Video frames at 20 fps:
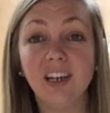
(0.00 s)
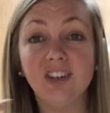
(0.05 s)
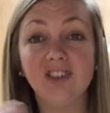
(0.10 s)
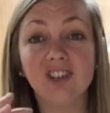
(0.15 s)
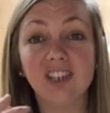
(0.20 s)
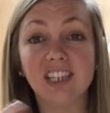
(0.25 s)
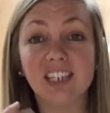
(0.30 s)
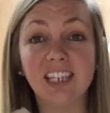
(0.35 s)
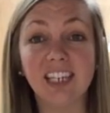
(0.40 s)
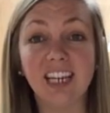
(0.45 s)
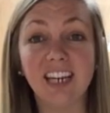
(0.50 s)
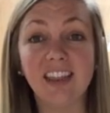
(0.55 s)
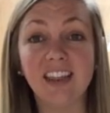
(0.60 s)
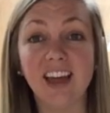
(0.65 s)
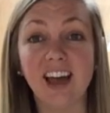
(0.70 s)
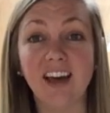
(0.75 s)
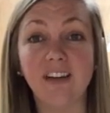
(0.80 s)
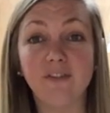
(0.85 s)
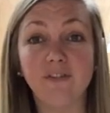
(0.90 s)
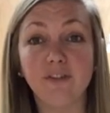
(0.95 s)
just to get
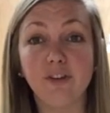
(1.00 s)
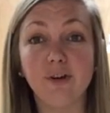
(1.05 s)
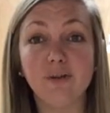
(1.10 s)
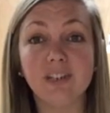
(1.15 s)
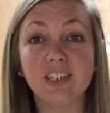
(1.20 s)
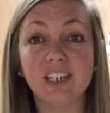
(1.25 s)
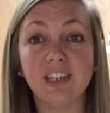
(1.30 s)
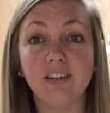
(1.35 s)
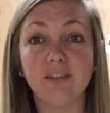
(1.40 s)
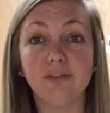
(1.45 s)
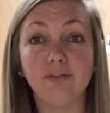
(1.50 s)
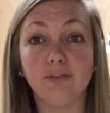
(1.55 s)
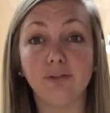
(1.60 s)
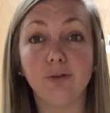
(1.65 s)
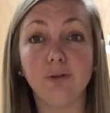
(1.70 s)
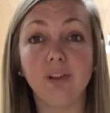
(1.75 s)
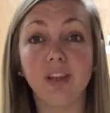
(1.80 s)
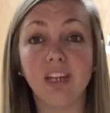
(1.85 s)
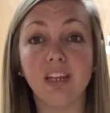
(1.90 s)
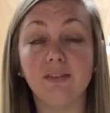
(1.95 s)
that frozen
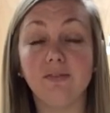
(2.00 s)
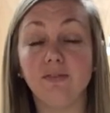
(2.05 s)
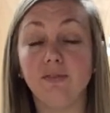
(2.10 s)
smoothie